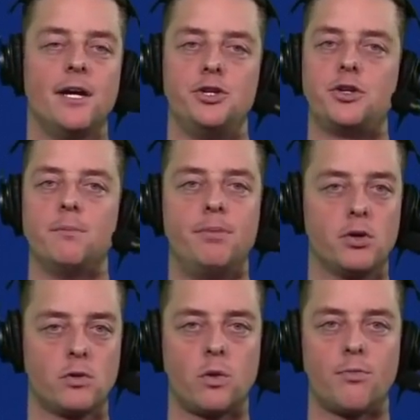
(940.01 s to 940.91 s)
You can
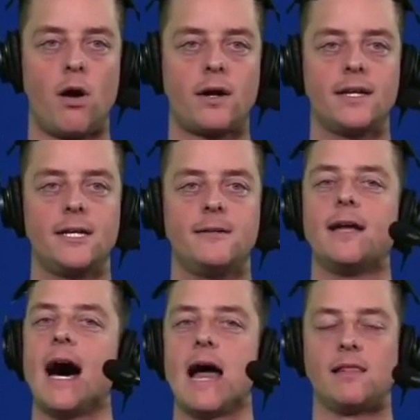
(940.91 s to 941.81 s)
build with Markkanen.
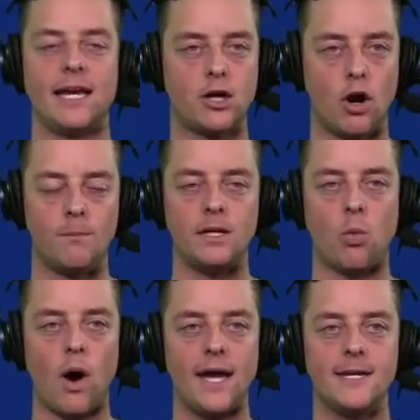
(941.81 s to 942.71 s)
I like Coby
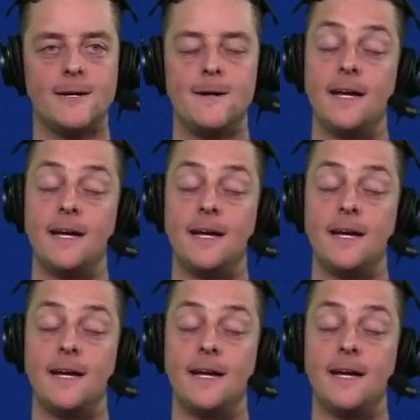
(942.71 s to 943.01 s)
White.